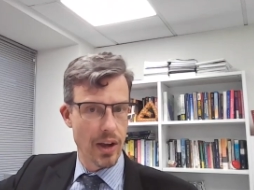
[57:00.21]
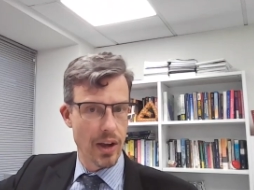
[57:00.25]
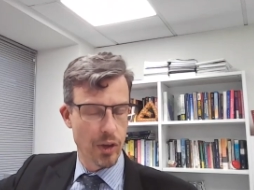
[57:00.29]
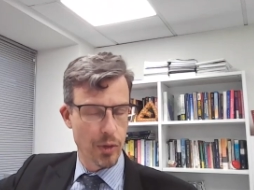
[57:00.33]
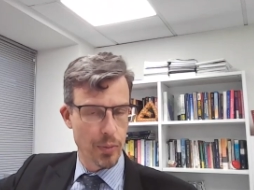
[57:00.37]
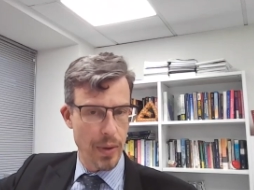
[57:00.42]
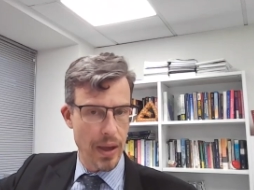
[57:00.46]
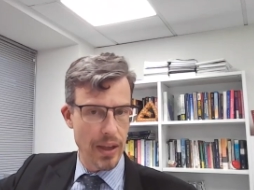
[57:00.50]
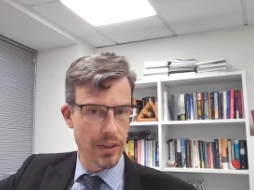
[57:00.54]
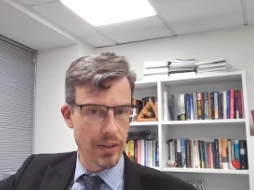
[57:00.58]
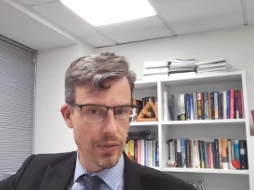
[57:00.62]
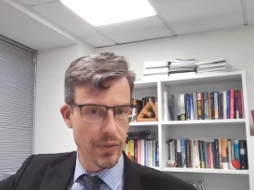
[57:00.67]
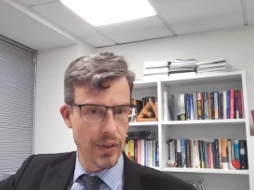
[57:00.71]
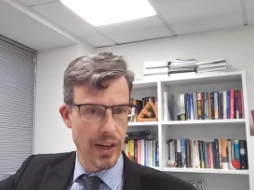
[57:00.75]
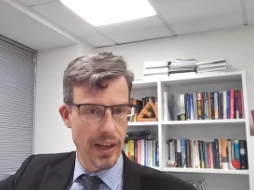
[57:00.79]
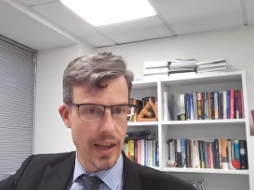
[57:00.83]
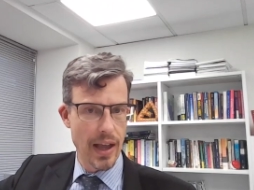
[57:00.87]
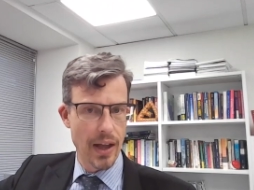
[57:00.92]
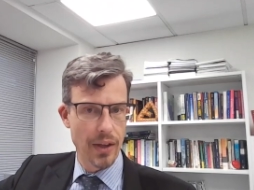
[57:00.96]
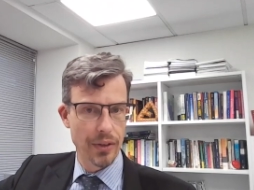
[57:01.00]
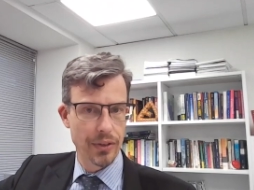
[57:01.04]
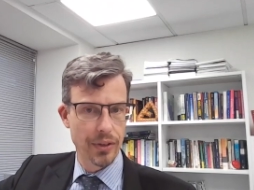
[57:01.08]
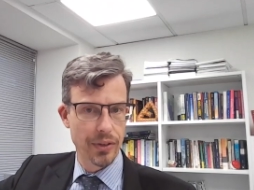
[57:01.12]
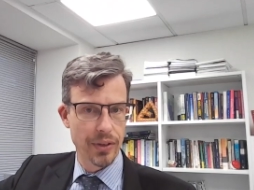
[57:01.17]
very expensive in
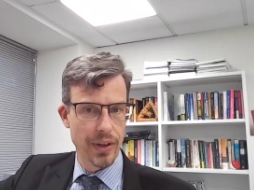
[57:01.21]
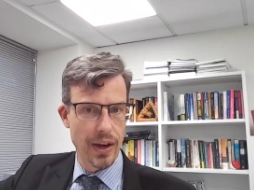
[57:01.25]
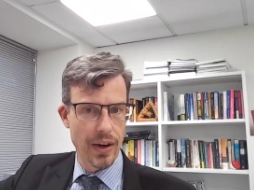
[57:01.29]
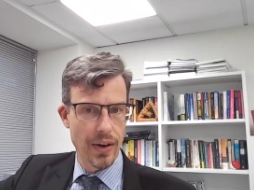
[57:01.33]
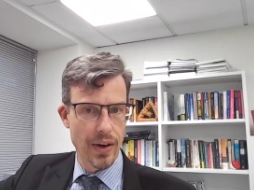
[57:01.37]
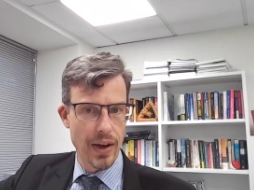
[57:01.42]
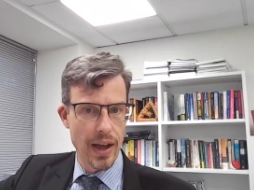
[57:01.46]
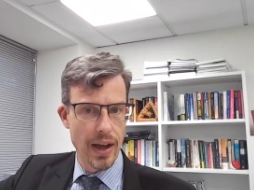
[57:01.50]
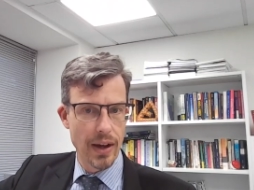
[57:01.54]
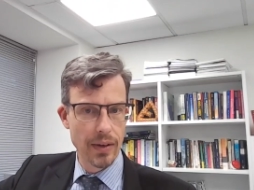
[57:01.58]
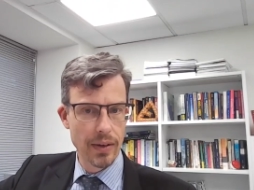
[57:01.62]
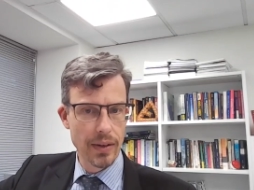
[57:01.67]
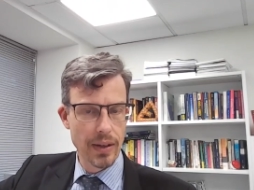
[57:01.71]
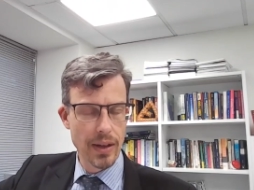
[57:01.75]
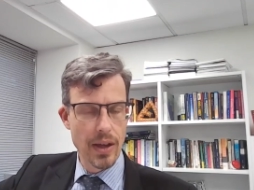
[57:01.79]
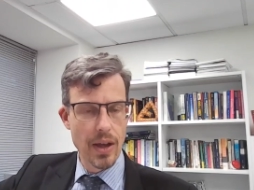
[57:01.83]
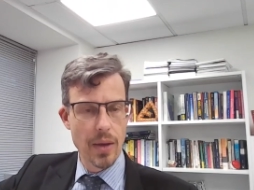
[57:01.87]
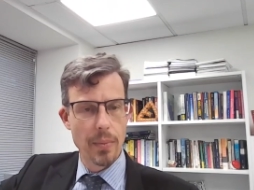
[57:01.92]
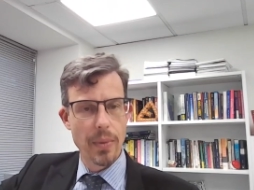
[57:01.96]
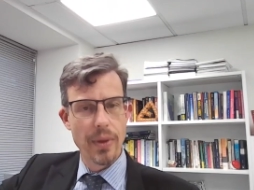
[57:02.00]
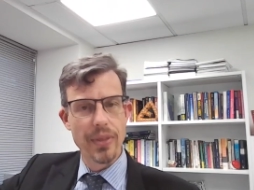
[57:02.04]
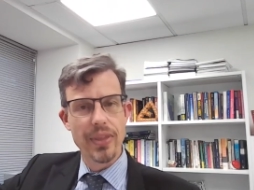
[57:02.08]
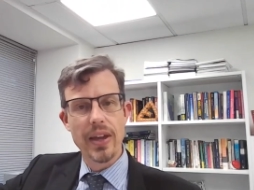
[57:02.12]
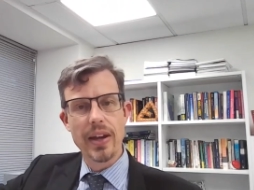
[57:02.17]
a council's area,
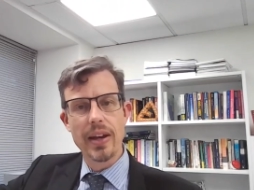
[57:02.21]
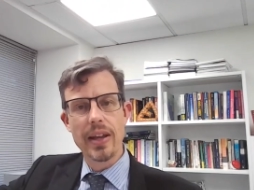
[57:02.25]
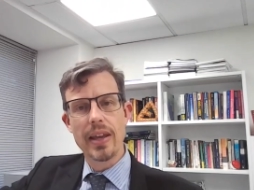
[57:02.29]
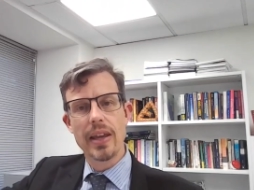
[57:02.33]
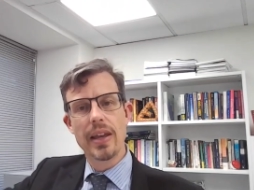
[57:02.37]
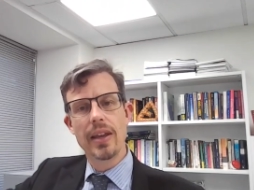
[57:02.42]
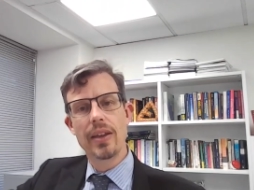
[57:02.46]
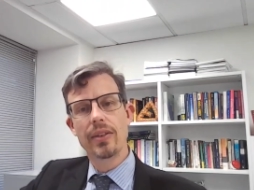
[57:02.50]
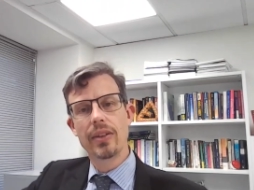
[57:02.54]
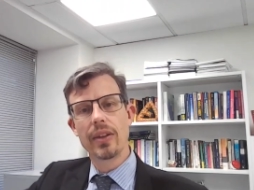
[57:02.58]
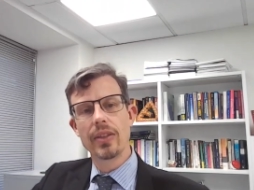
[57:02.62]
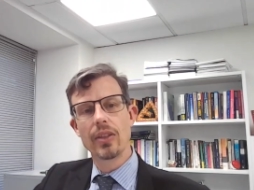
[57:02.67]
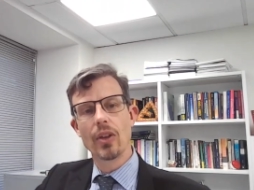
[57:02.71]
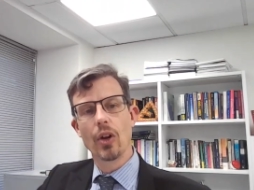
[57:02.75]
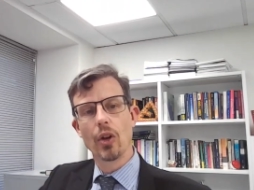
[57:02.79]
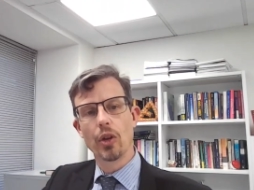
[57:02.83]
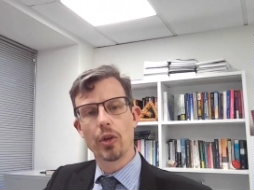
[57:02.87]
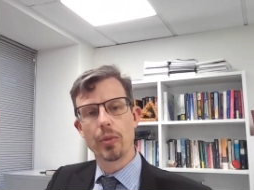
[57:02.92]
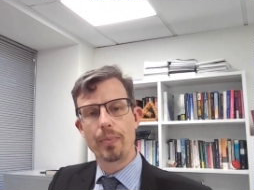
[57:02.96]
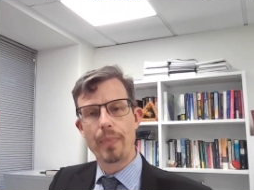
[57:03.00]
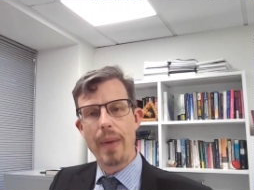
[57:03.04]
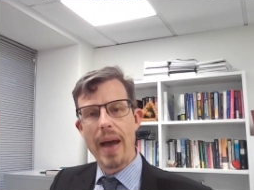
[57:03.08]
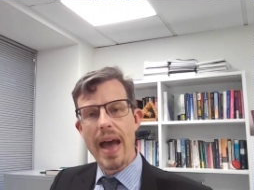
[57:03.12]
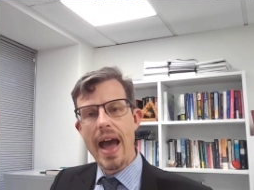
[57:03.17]
but then easing
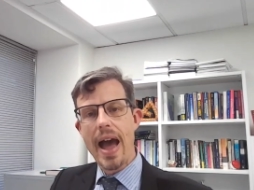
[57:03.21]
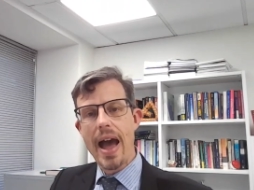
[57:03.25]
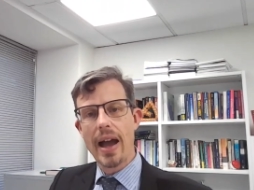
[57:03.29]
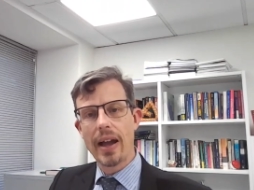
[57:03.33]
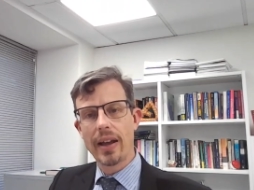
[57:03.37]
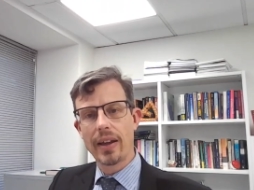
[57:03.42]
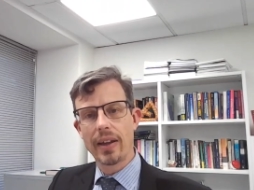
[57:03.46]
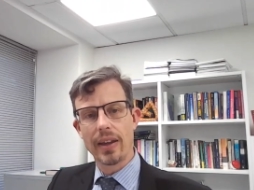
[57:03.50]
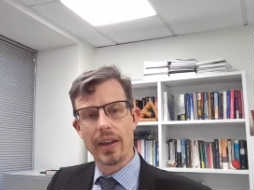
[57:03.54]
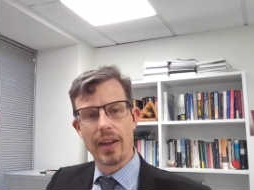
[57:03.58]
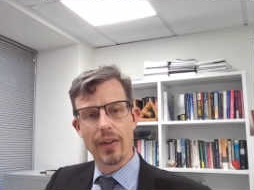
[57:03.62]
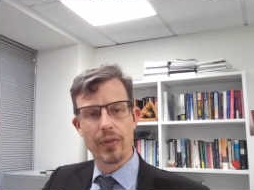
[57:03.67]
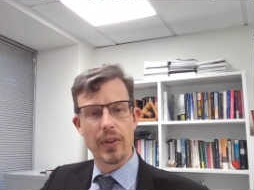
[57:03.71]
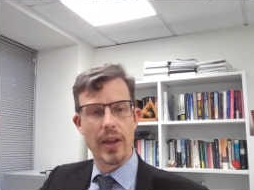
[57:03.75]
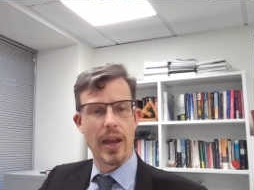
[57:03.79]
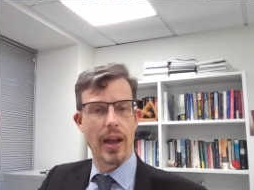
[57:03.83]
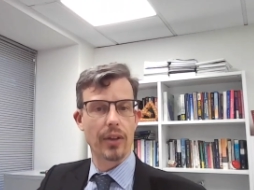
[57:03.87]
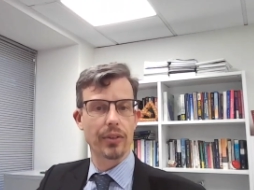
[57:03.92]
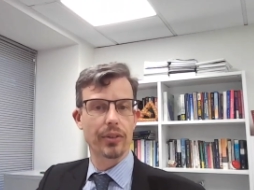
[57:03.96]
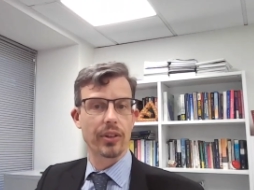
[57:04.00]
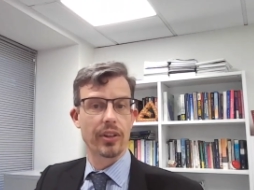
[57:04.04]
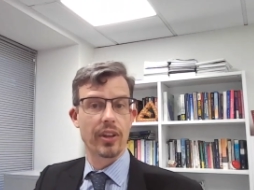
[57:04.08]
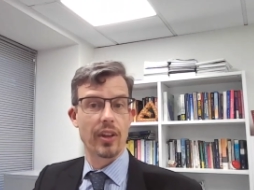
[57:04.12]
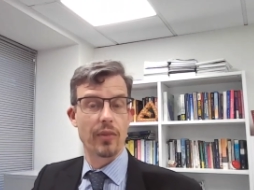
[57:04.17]
those back if
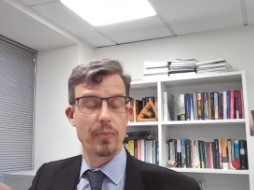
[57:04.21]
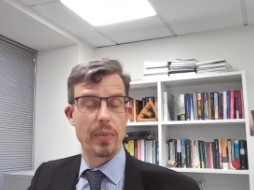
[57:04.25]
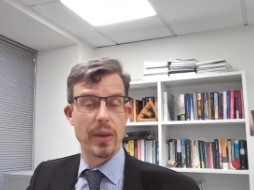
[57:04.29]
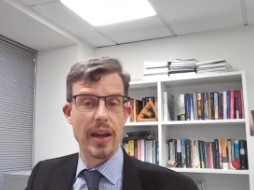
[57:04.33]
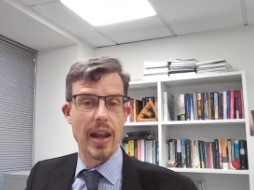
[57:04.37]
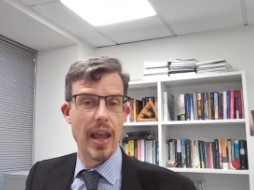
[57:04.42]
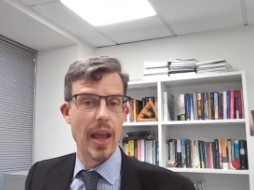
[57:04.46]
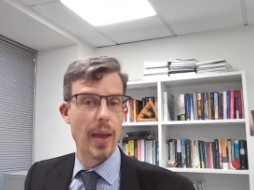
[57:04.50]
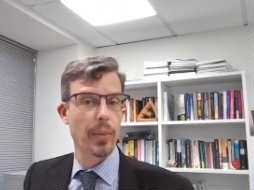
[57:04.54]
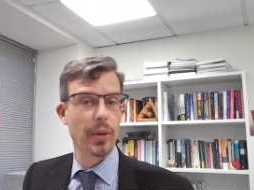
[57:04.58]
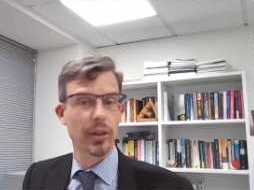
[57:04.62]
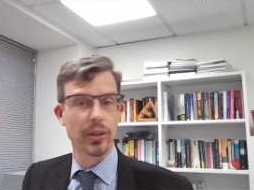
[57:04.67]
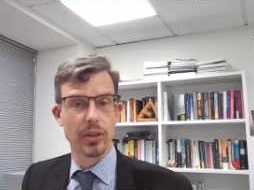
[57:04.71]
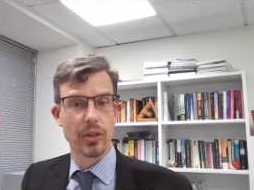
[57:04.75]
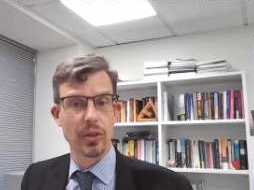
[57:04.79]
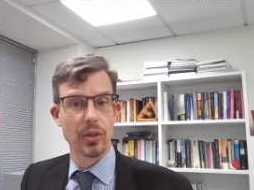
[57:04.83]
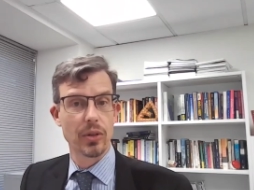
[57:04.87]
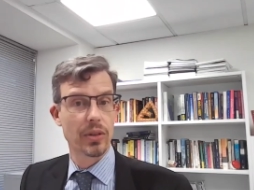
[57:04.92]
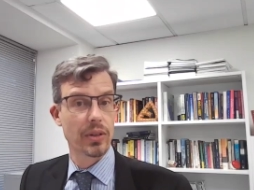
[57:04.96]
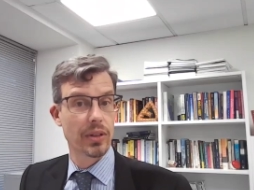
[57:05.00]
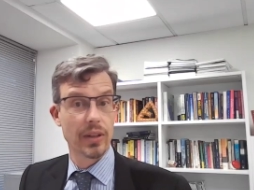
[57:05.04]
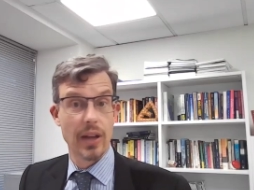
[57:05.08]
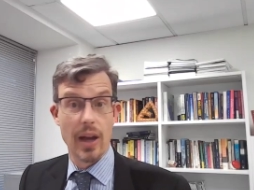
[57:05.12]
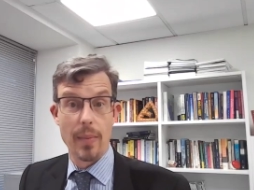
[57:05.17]
councils have been able
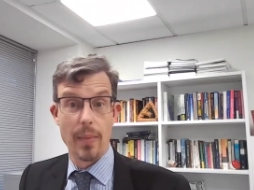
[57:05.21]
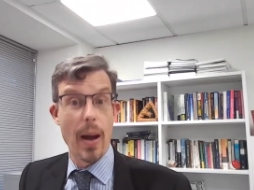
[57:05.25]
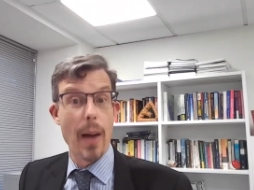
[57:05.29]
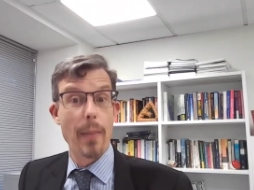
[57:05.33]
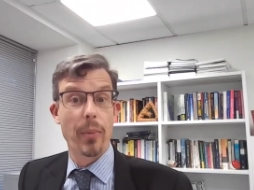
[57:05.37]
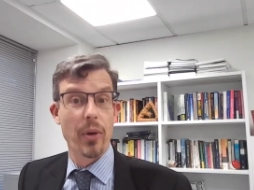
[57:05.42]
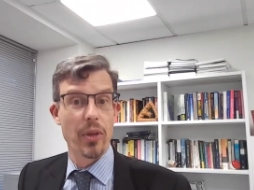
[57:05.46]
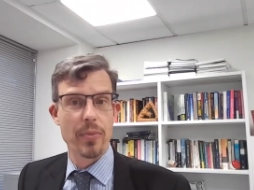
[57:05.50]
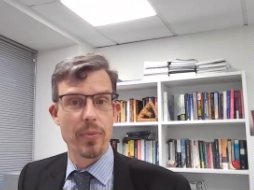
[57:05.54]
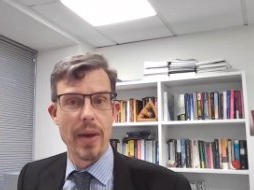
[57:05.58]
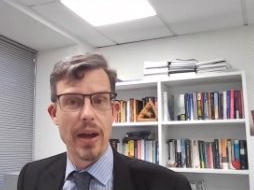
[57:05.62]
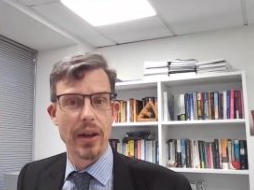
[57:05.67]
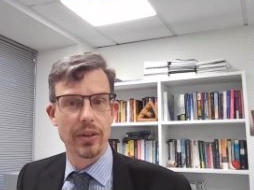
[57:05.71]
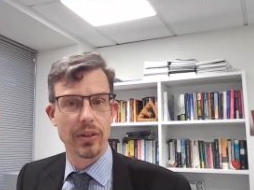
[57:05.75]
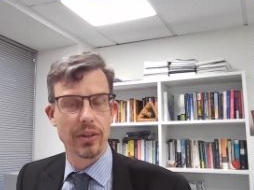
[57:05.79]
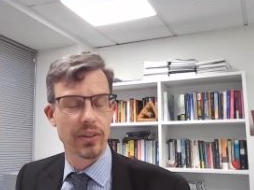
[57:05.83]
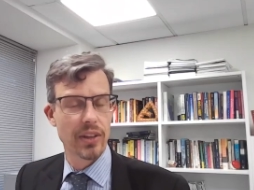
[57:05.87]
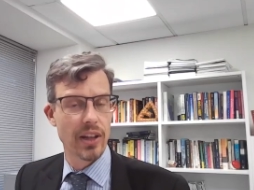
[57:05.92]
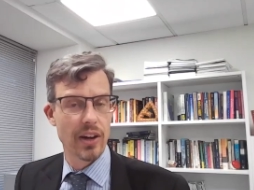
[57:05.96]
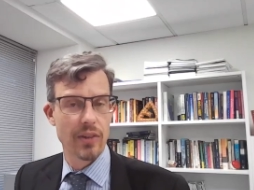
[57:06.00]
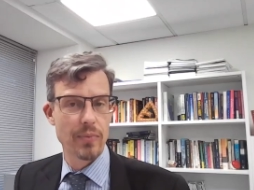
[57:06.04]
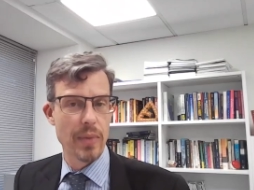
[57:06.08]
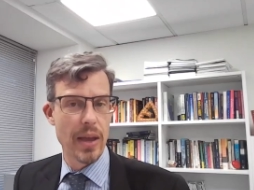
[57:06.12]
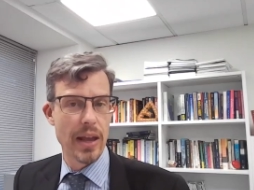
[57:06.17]
to come up with
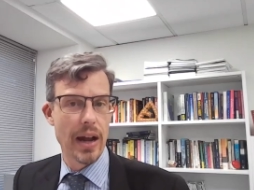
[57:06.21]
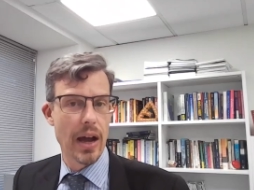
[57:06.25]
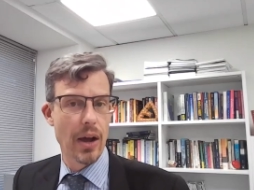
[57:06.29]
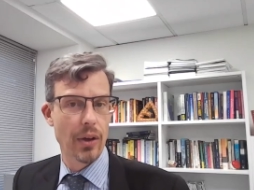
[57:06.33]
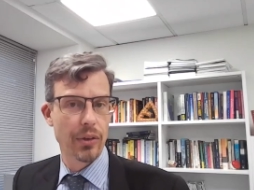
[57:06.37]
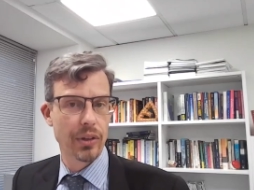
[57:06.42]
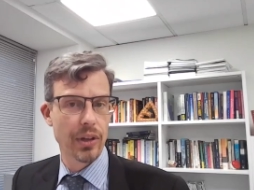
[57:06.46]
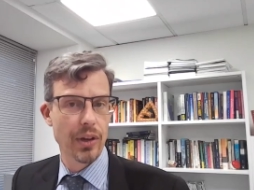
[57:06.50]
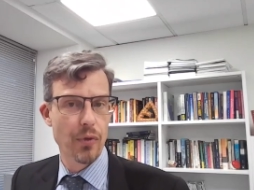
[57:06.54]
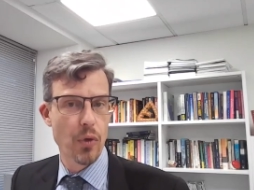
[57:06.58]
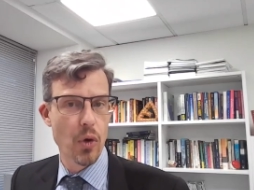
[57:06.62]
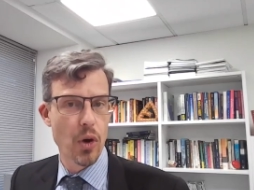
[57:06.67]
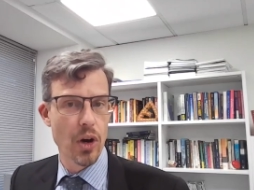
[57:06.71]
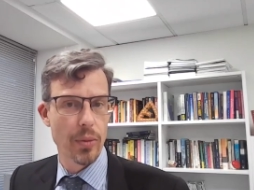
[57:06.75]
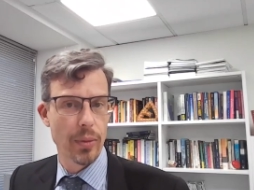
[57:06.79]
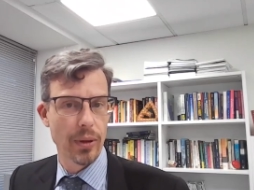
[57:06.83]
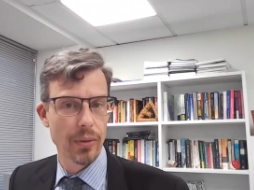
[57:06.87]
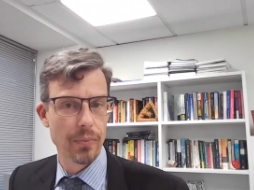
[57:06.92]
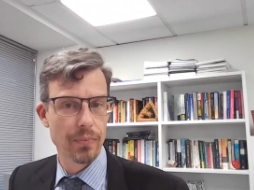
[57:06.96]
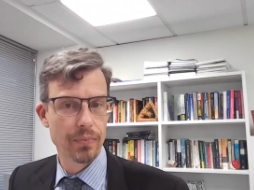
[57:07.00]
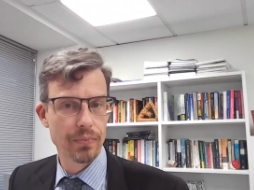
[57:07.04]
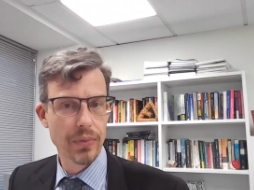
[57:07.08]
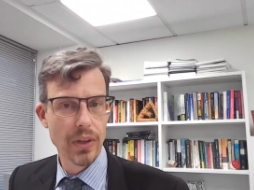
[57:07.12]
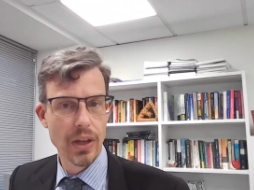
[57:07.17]
measures that have made housing
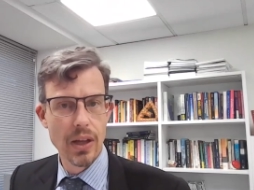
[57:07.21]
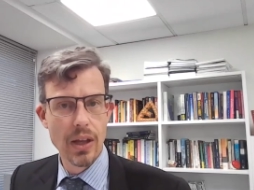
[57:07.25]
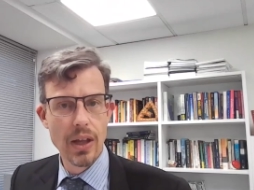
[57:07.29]
affordable.